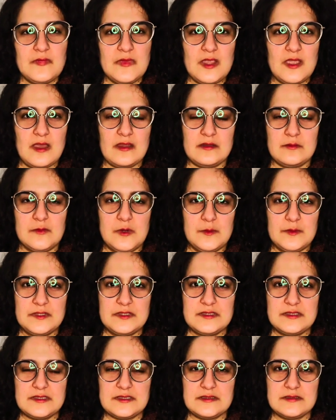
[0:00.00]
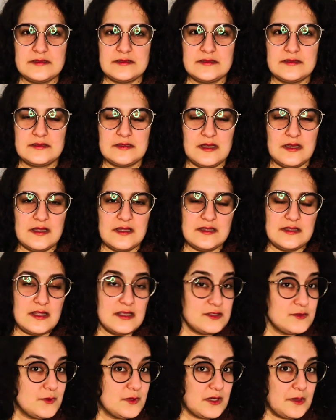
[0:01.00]
at the moment,
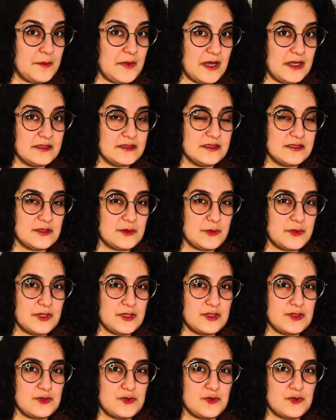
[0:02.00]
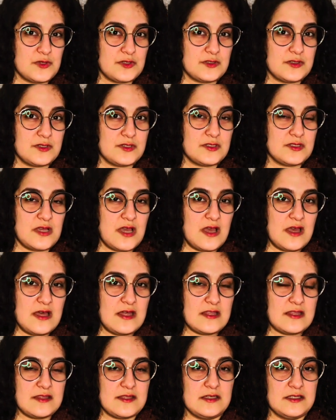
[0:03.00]
that's what I'm at with the 2 sweaters.
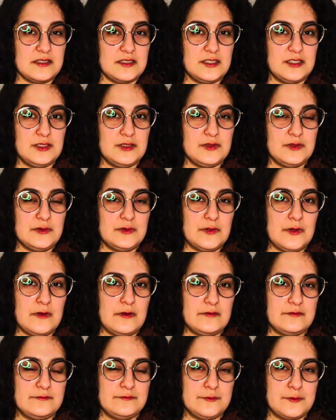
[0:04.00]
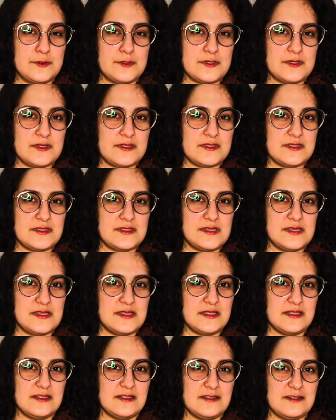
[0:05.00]
Thank you for
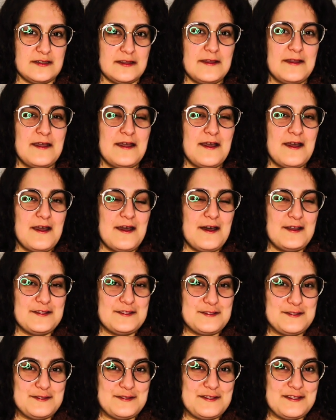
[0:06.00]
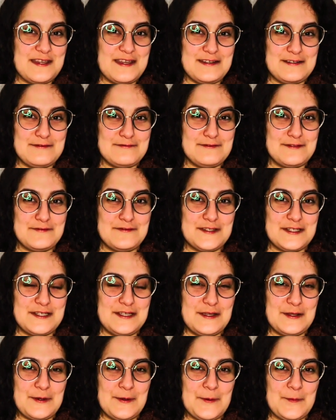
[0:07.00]
sticking to the end of the
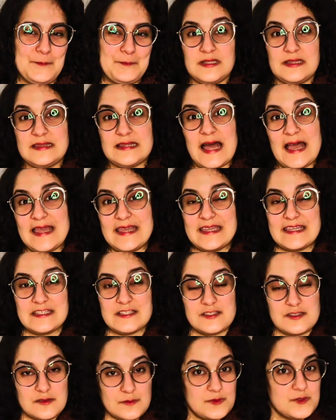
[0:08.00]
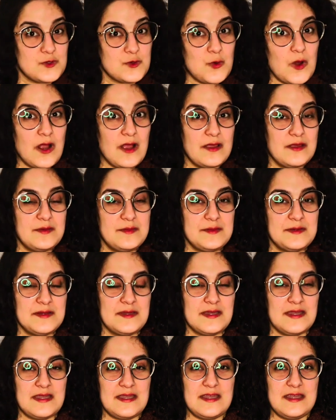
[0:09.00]
video. Like and subscribe,
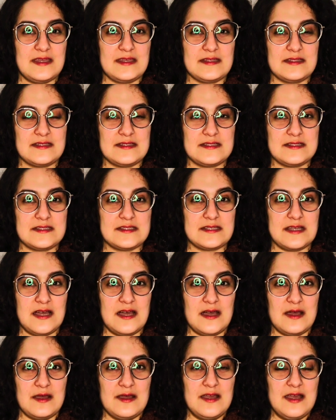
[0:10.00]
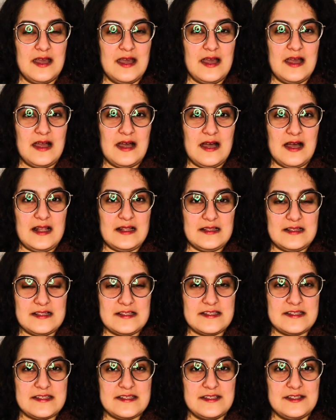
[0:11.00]
and I'll
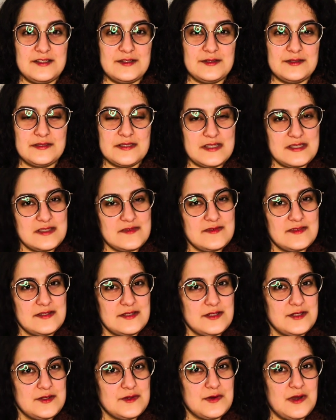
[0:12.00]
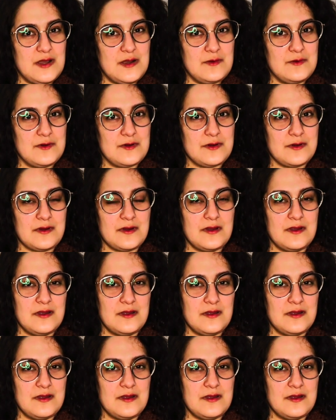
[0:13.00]
see you on the 72-hour